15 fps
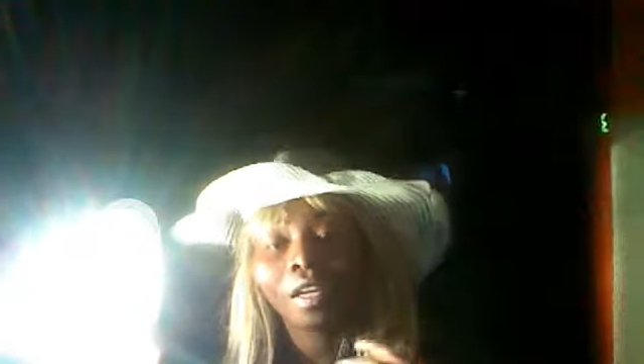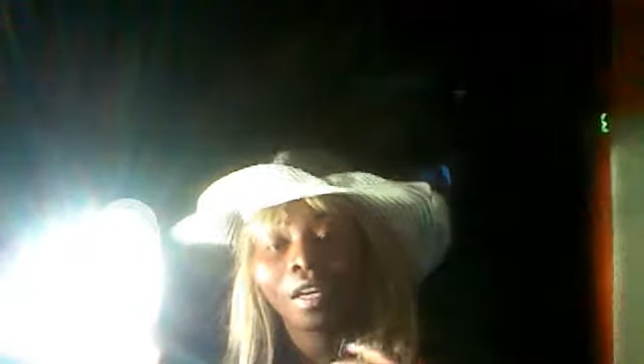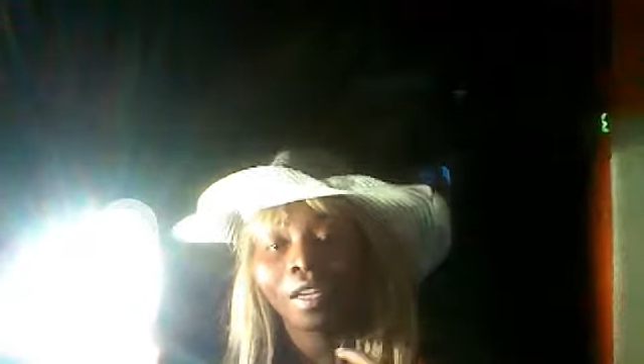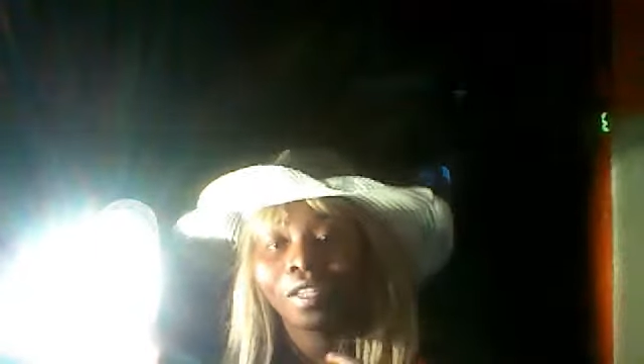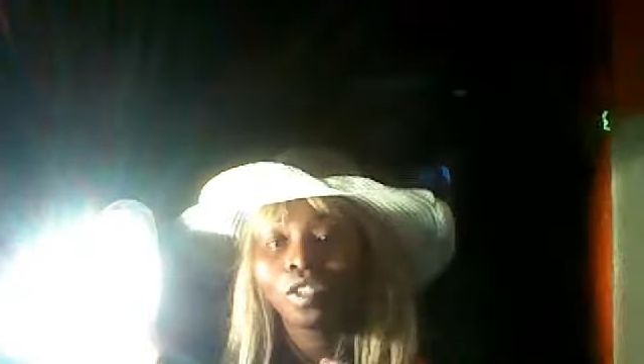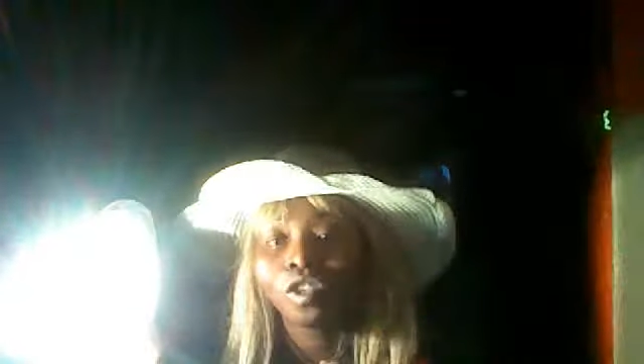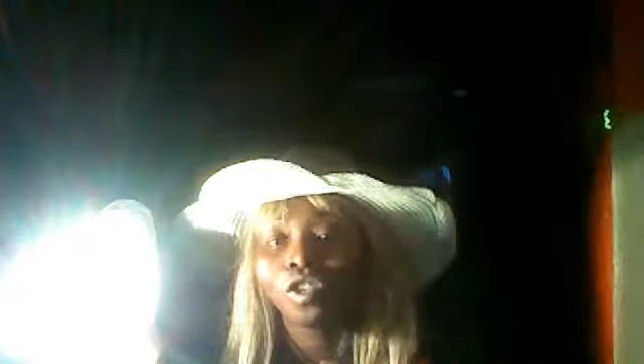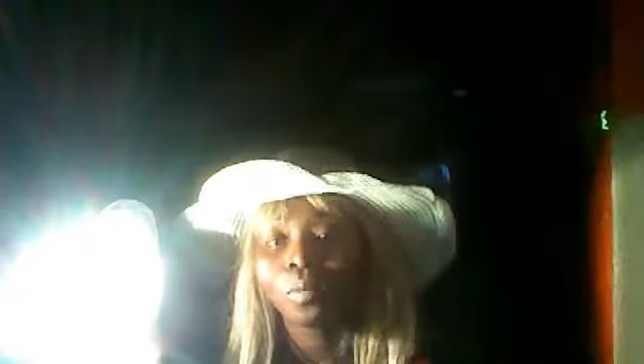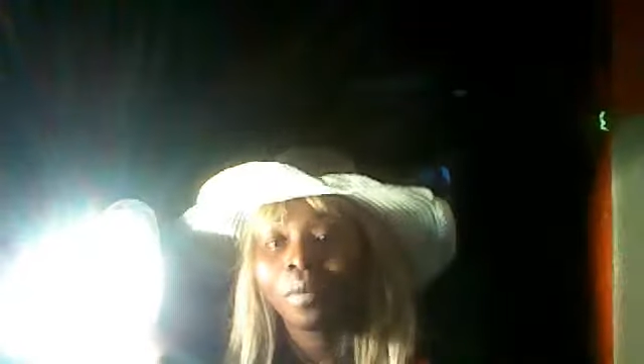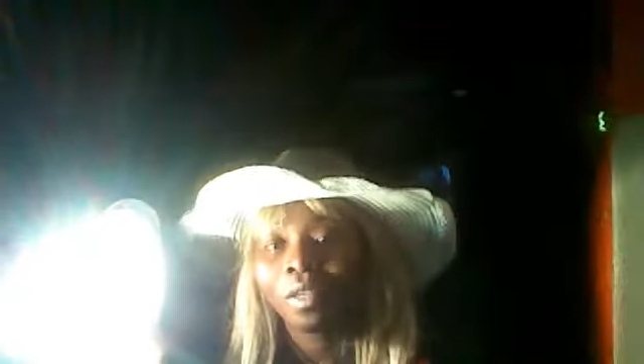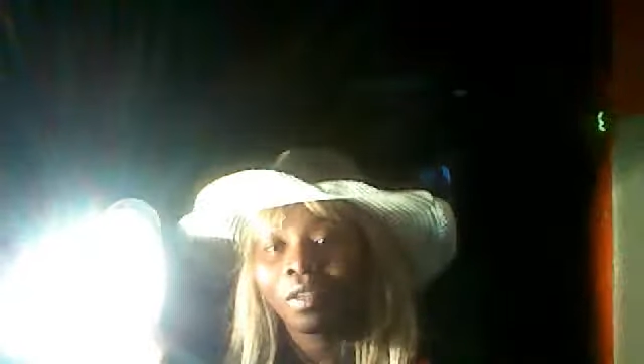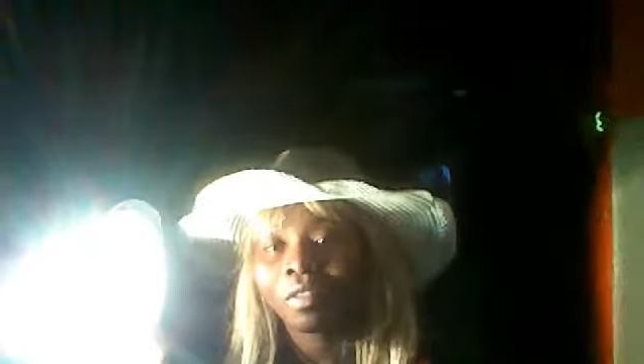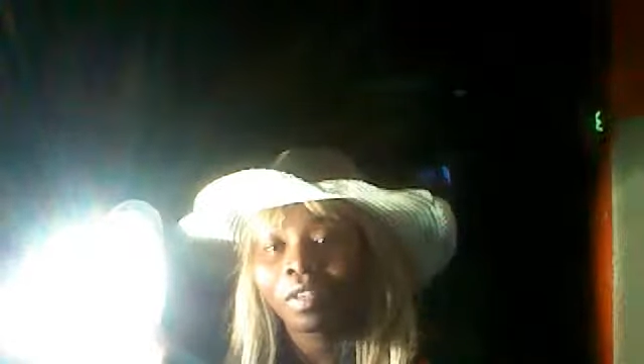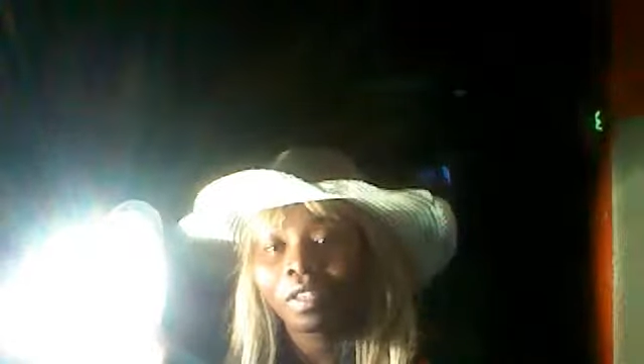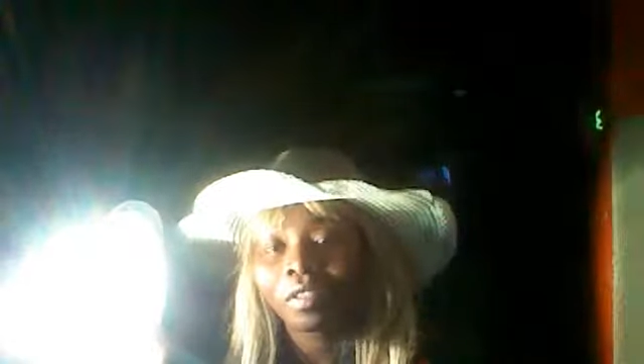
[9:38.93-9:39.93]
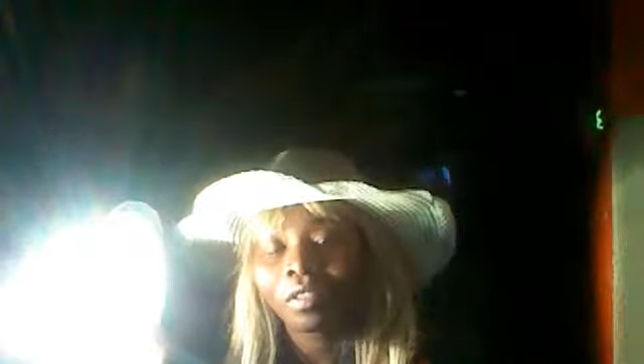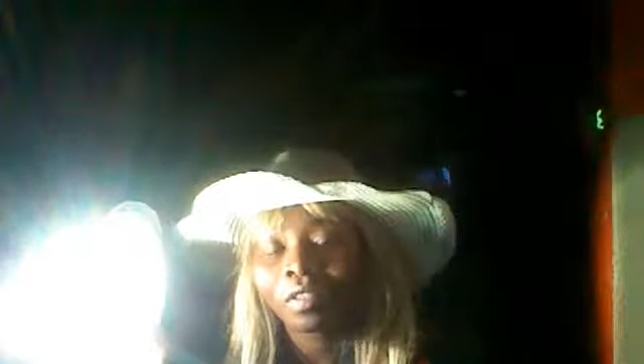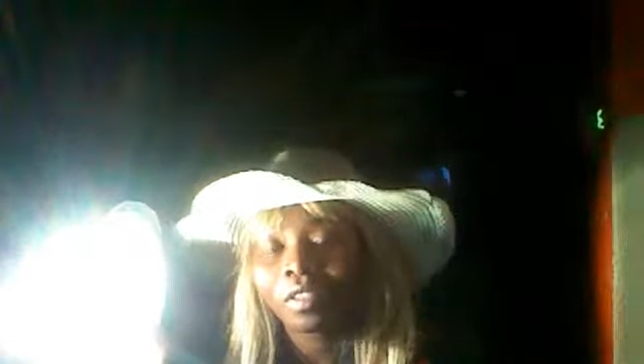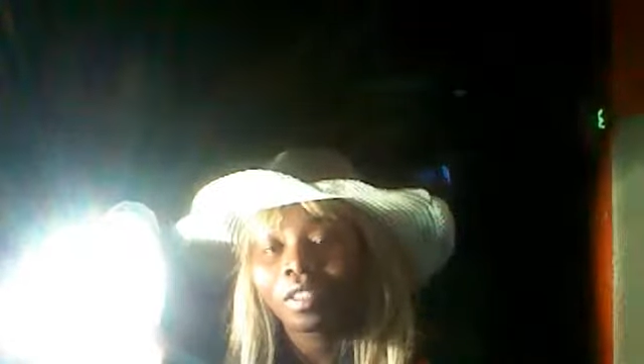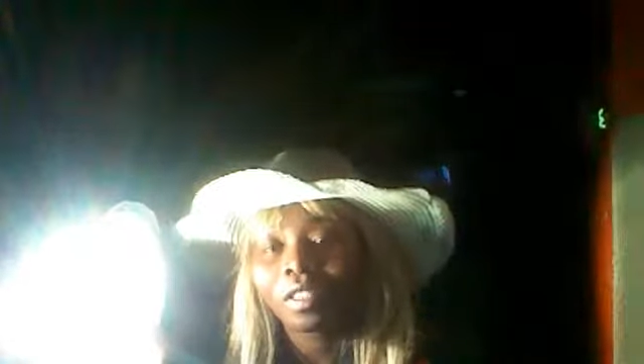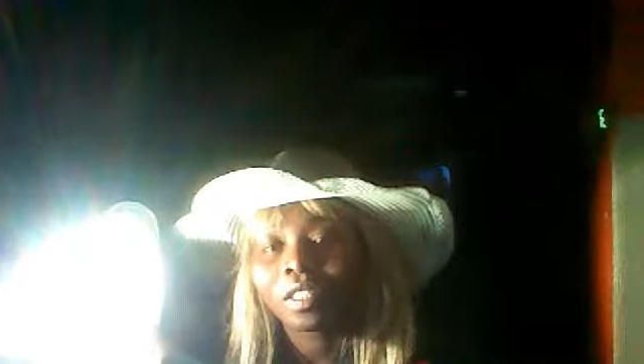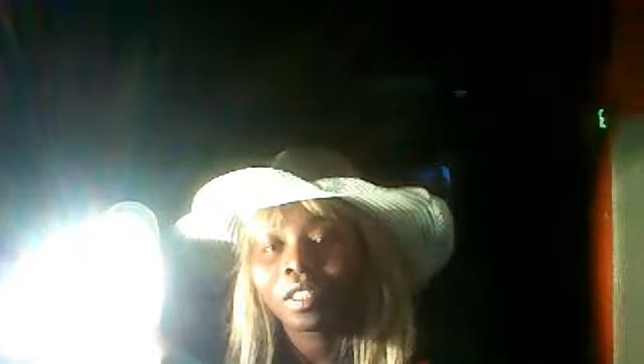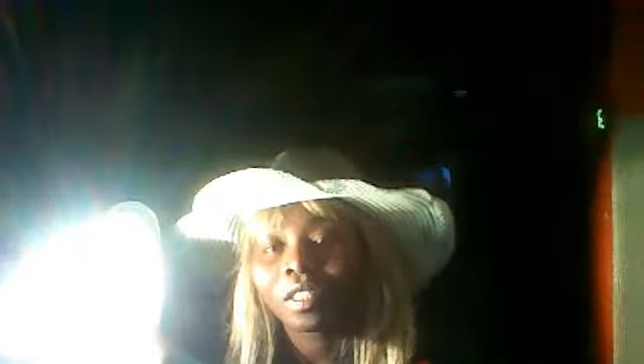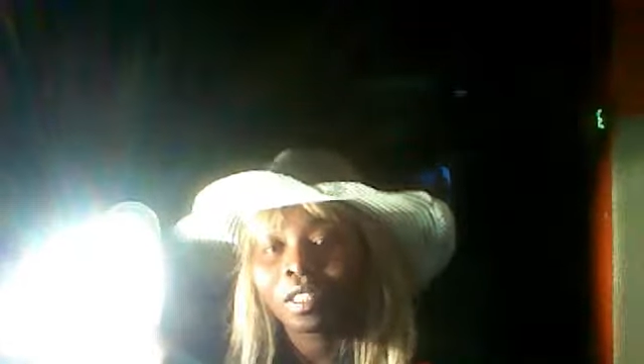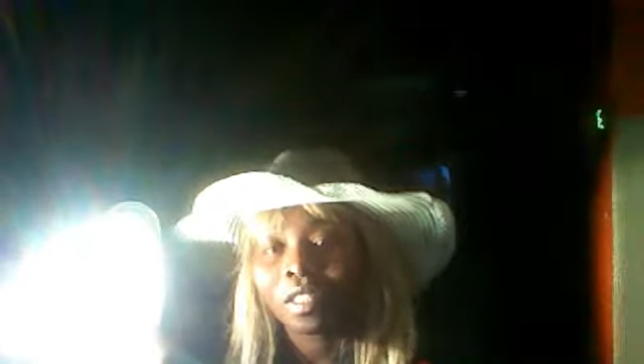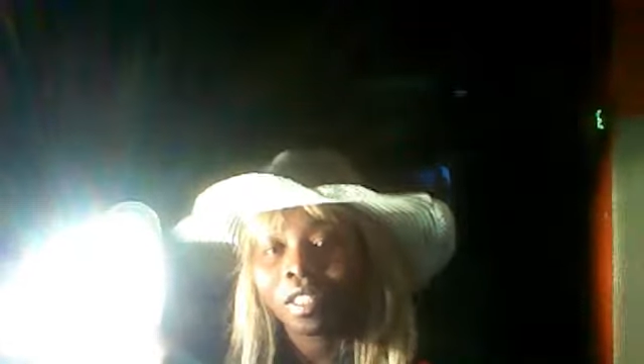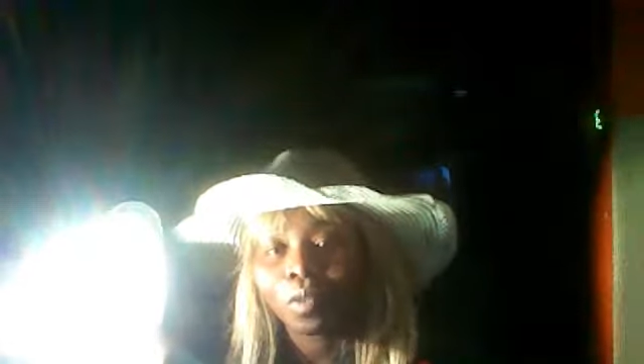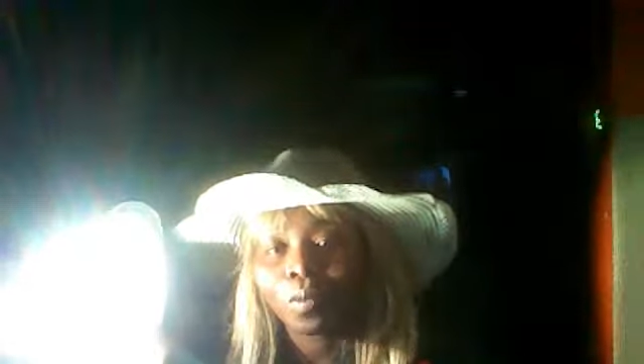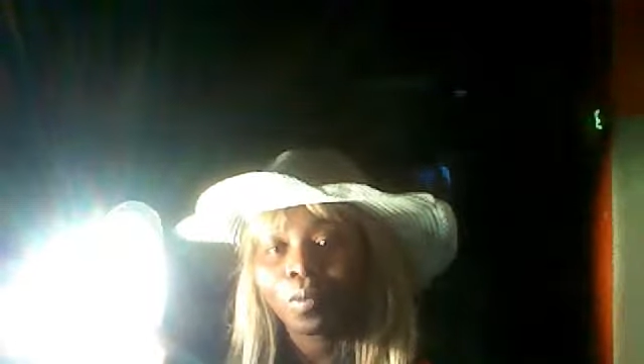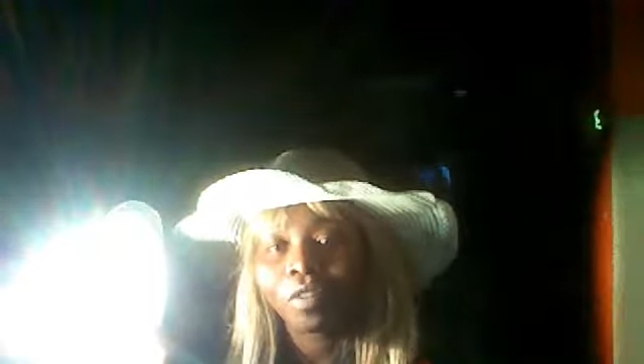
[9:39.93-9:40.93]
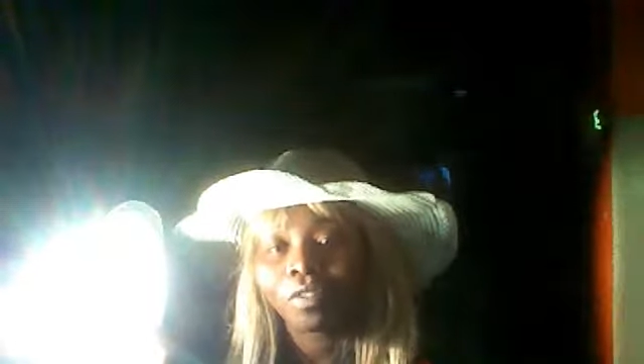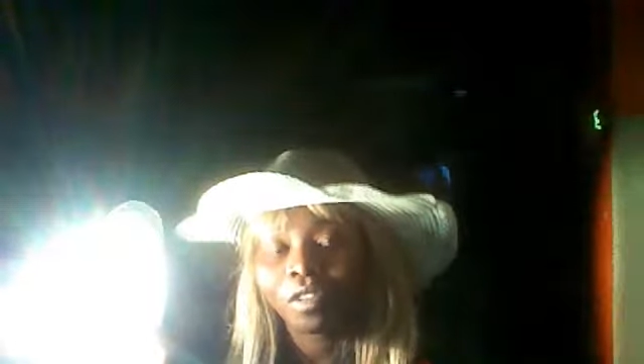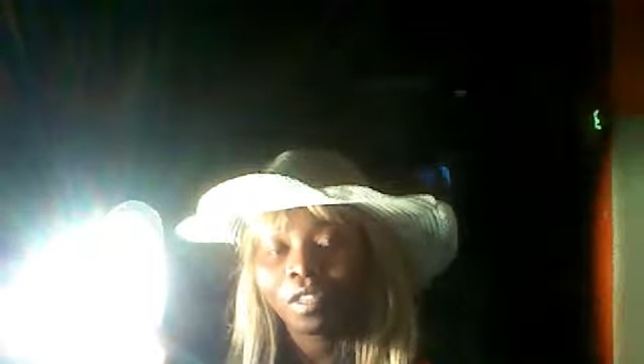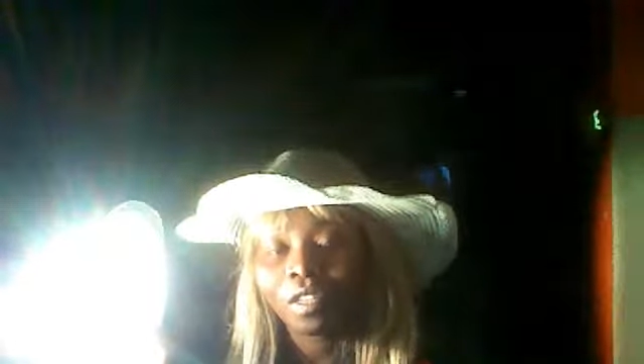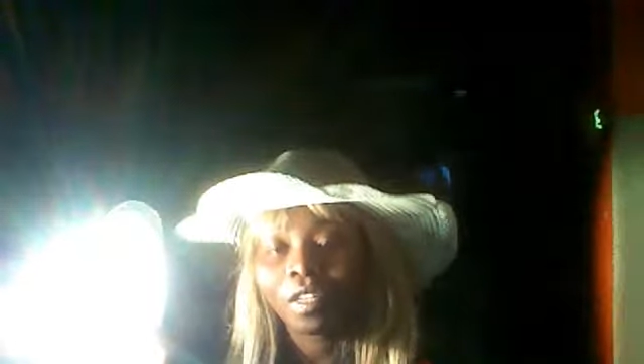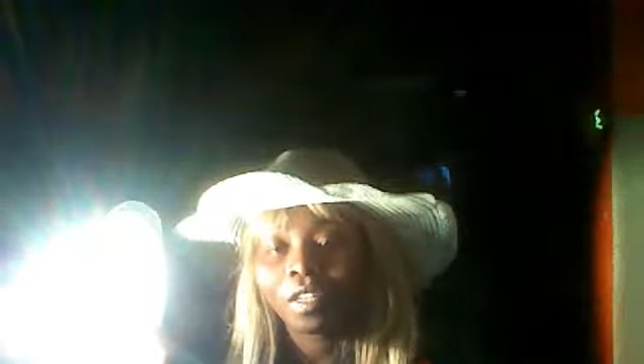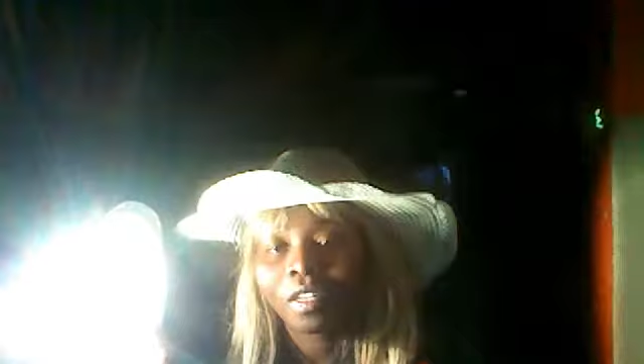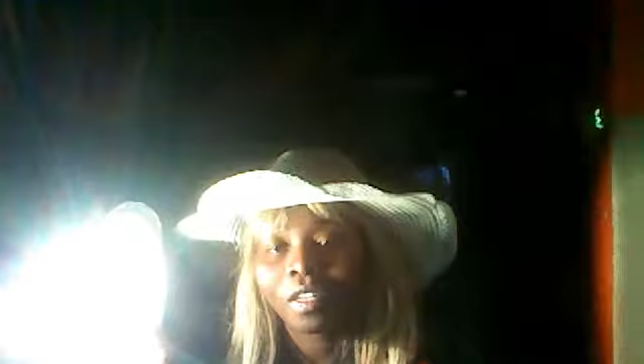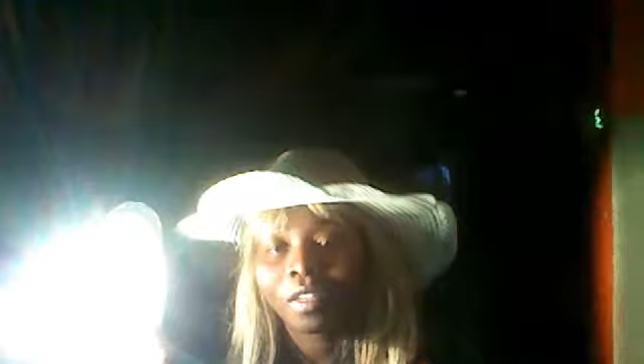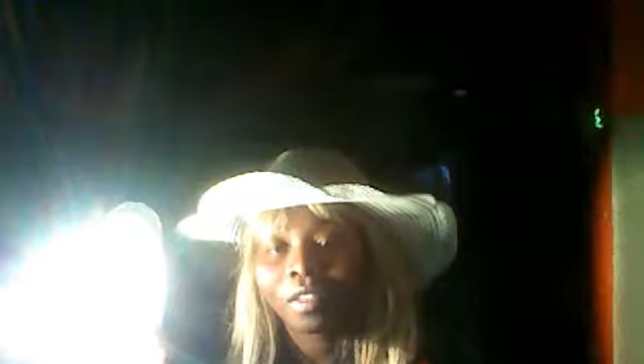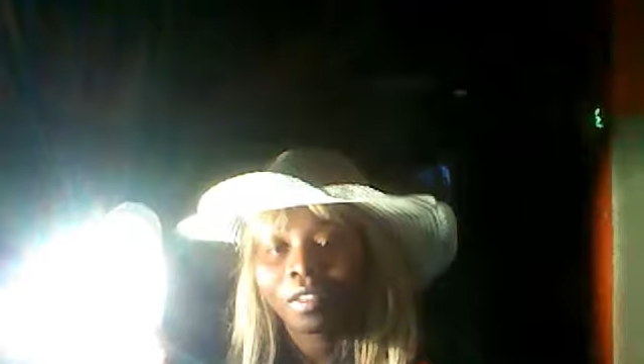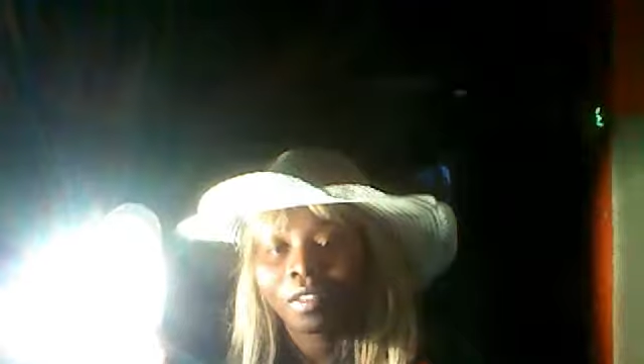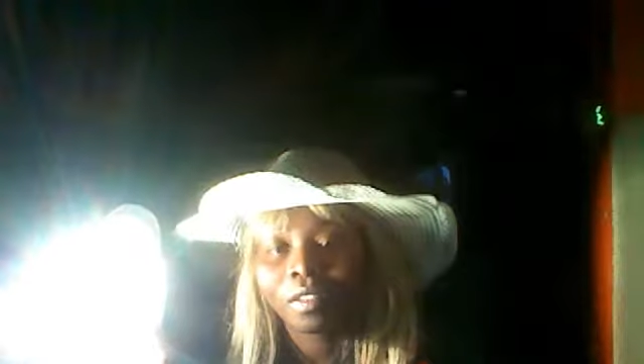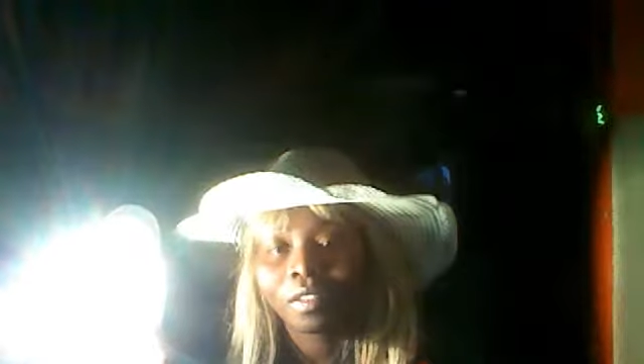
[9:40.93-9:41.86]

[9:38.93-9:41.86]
I used to believe that fantasy that we have children.